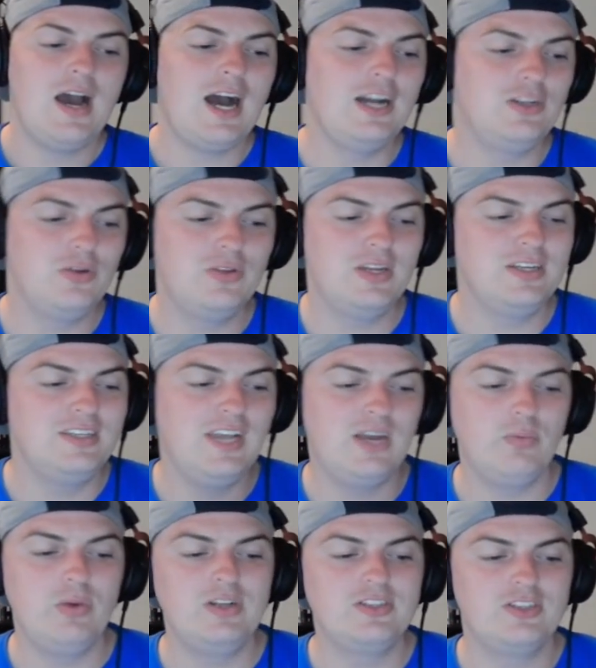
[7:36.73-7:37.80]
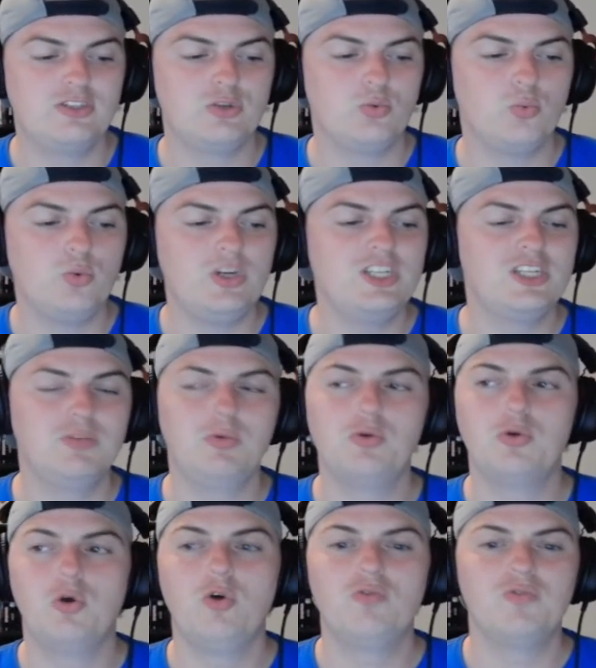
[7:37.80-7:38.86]
I do think 10 wins is a
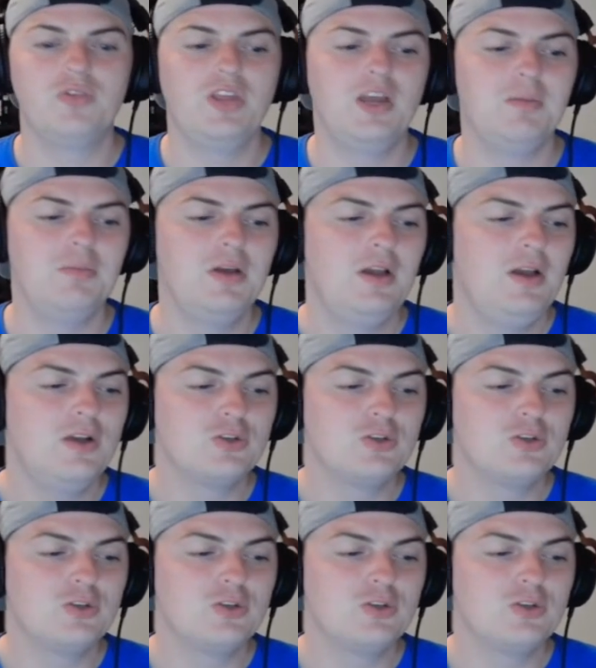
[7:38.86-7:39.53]
reasonable goal for them.